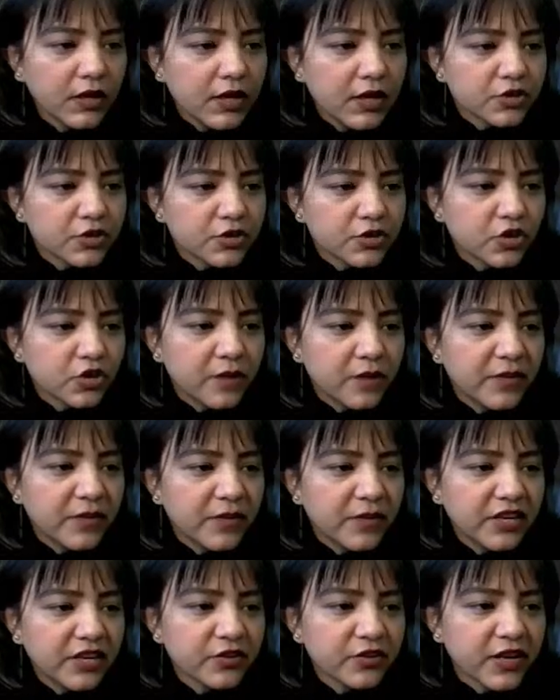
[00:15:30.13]
So
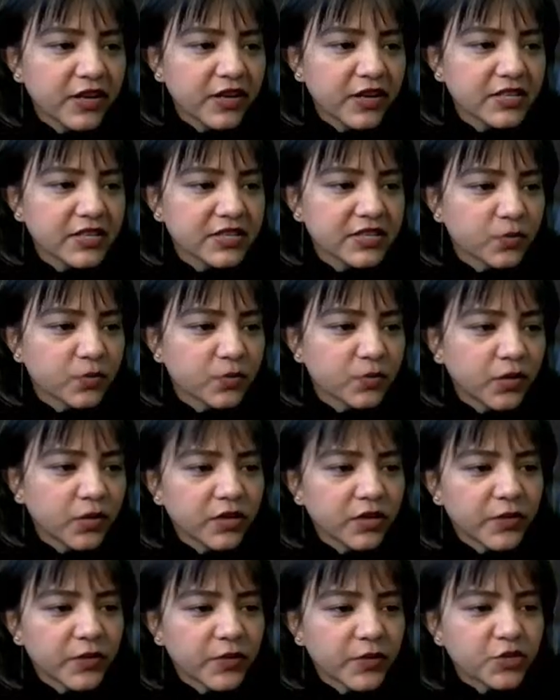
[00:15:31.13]
ameliorate is a
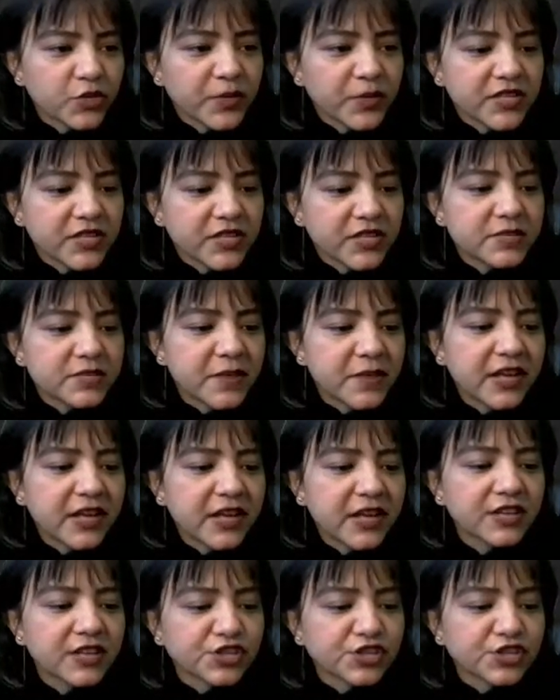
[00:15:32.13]
word which means making
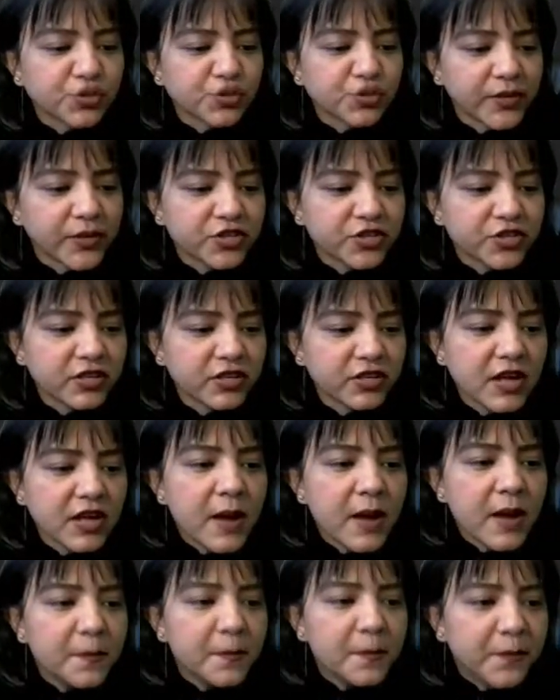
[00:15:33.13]
a situation
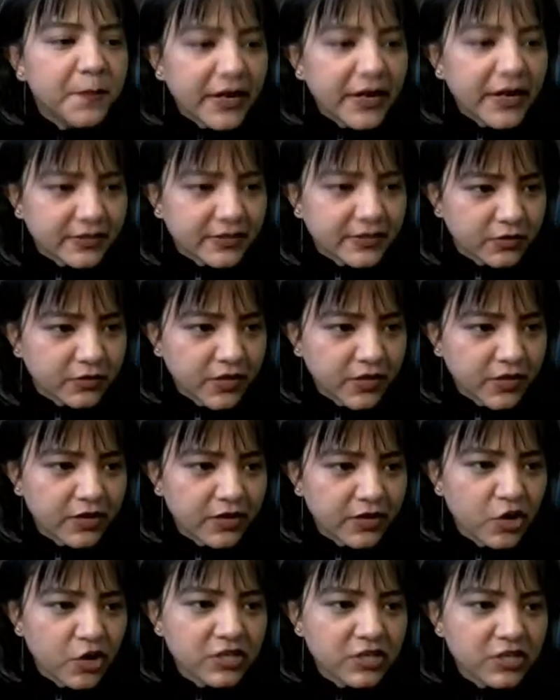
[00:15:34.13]
better, okay?
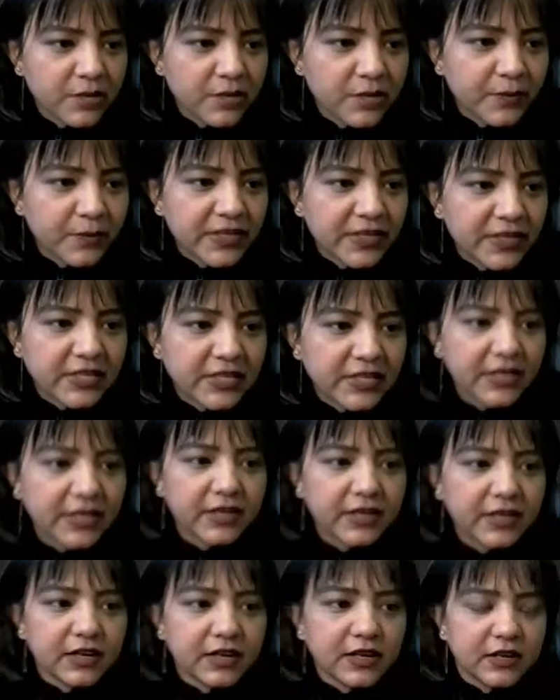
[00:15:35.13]
Not completely,
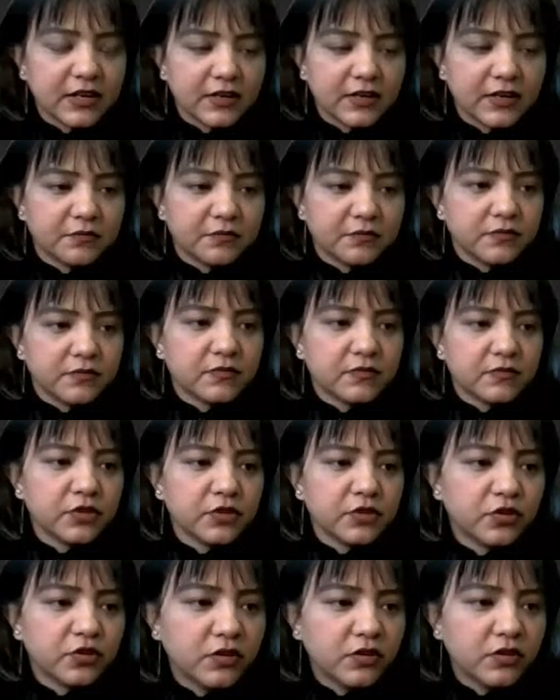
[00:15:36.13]

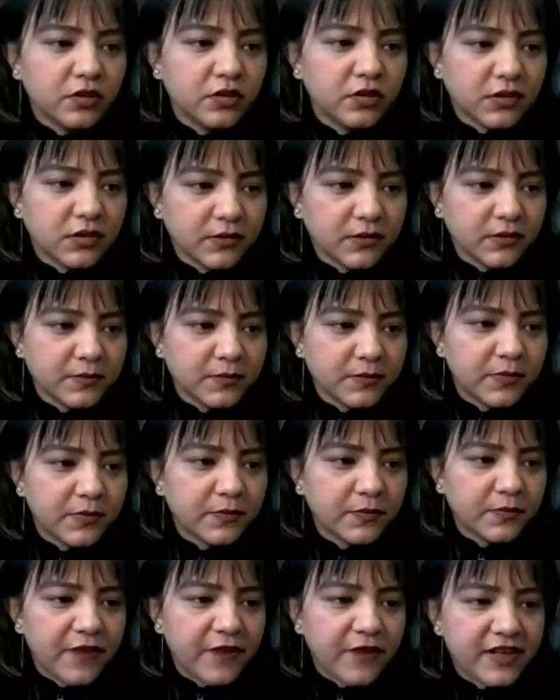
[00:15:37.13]

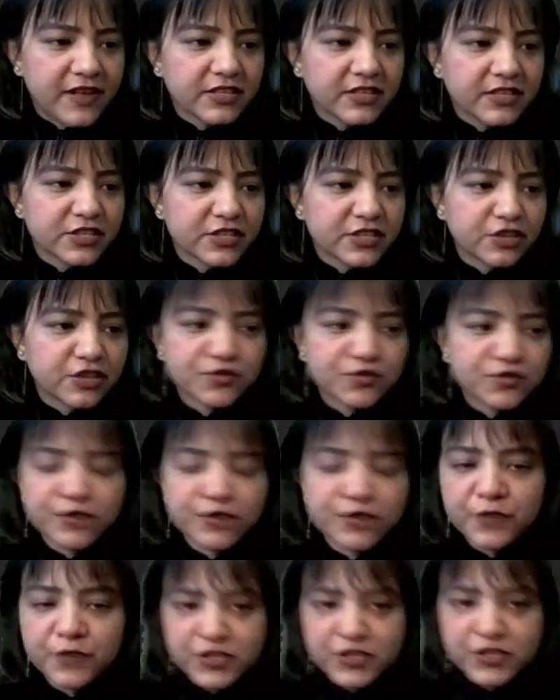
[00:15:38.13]
finding the solution
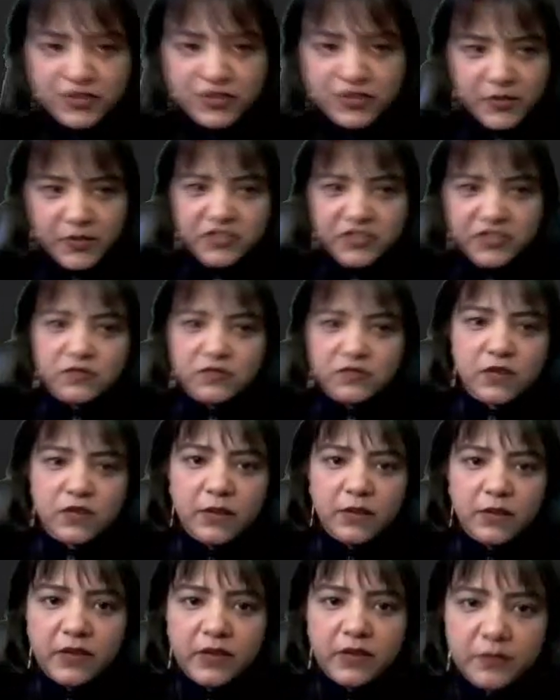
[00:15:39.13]
for a situation, okay?
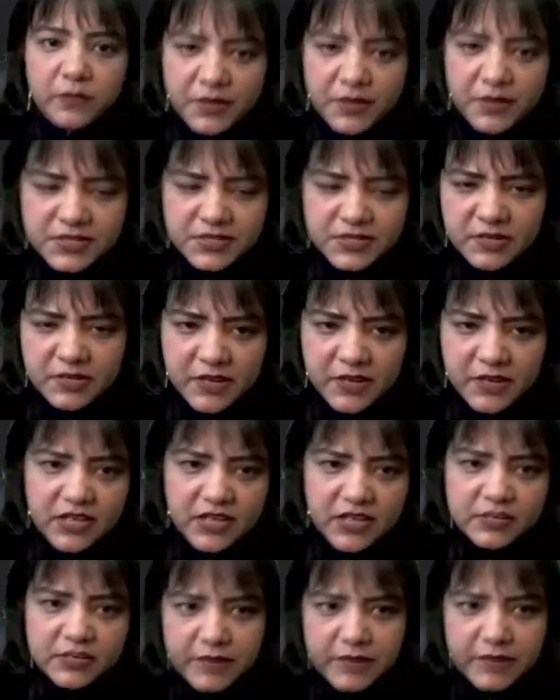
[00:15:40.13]
Basically making
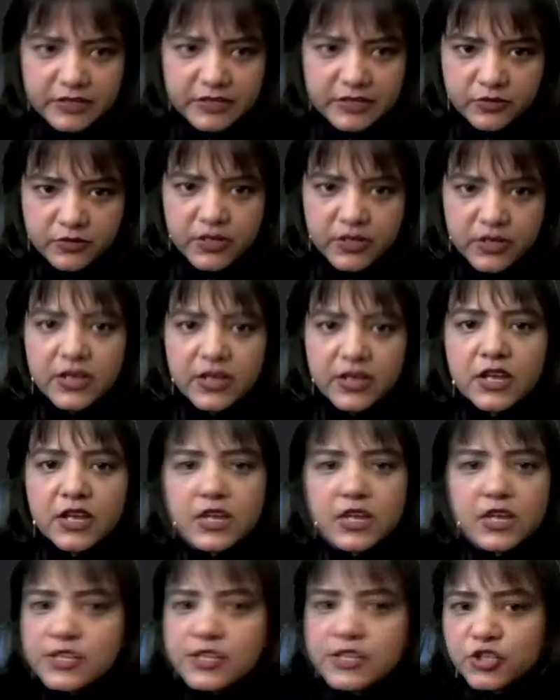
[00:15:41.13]
it better, okay?
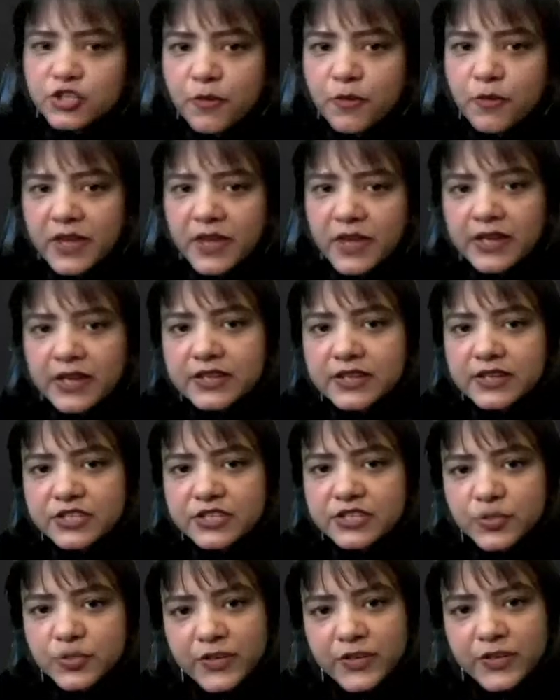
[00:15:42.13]
So making a
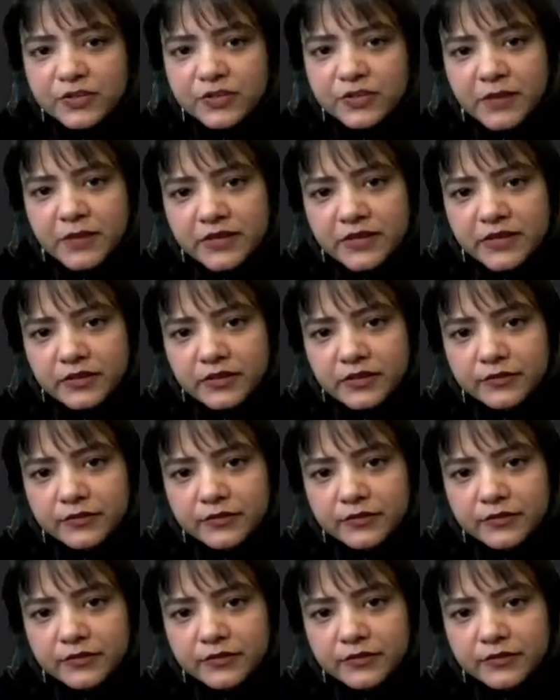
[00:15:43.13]
situation better.